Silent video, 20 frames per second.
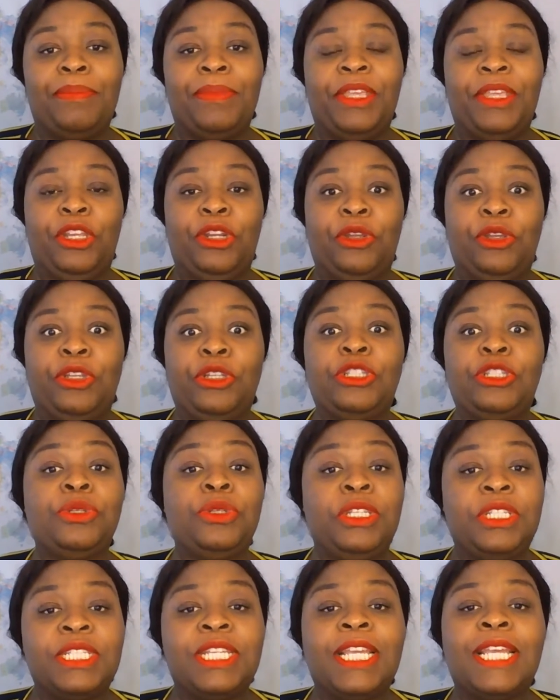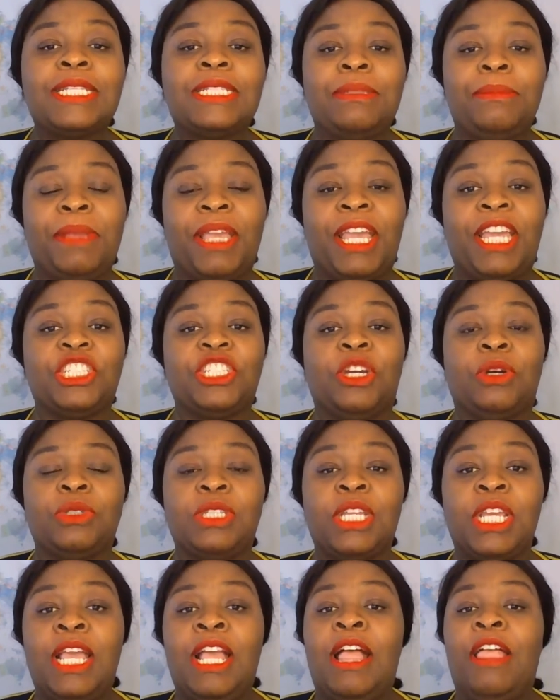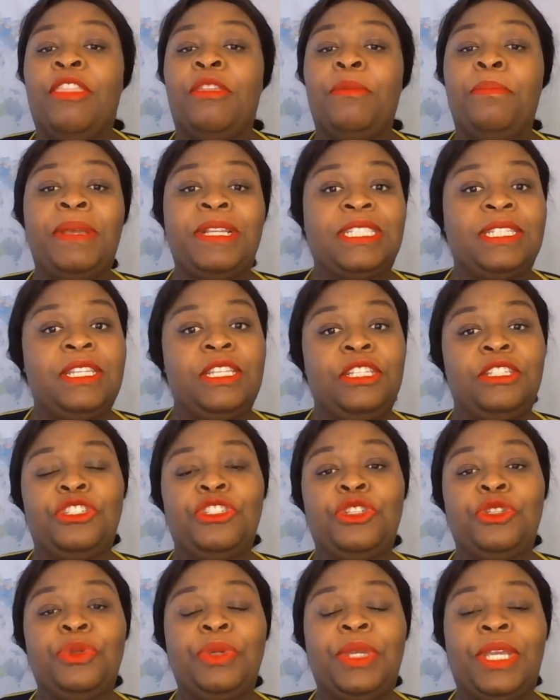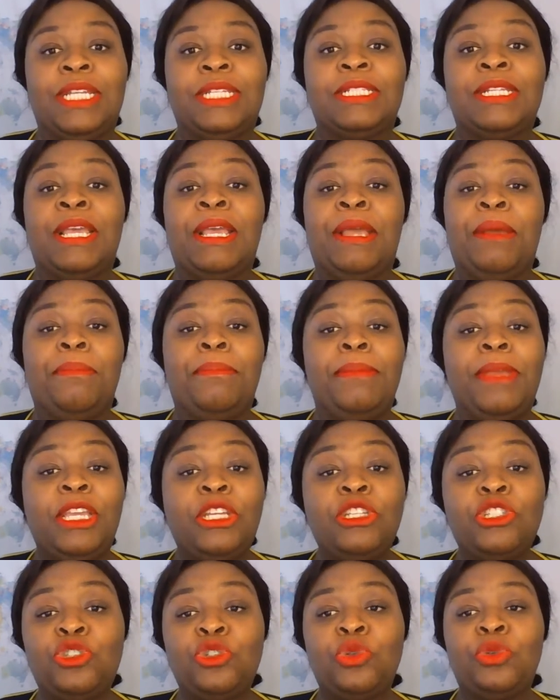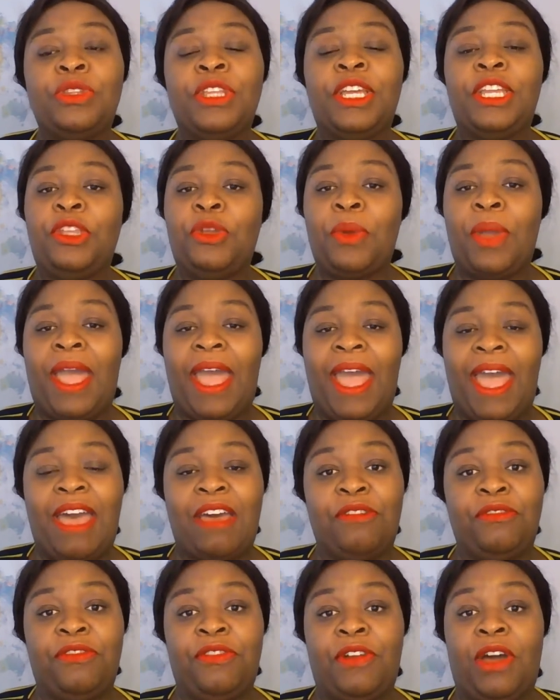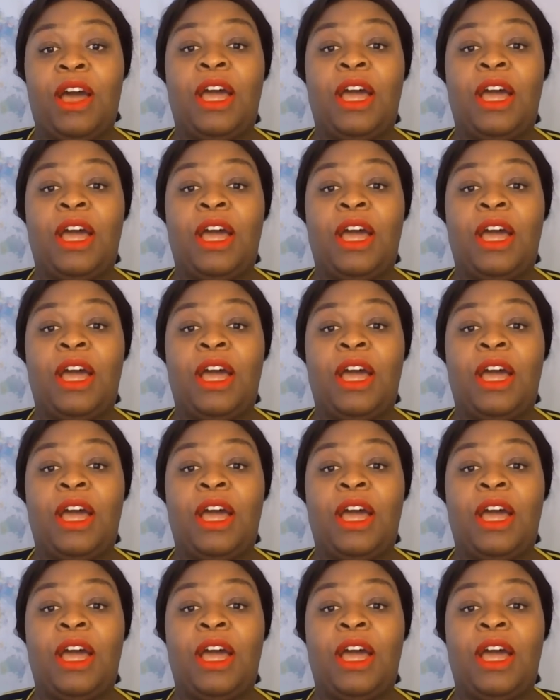you do need to get some cash out. The best thing to do is make sure that you have,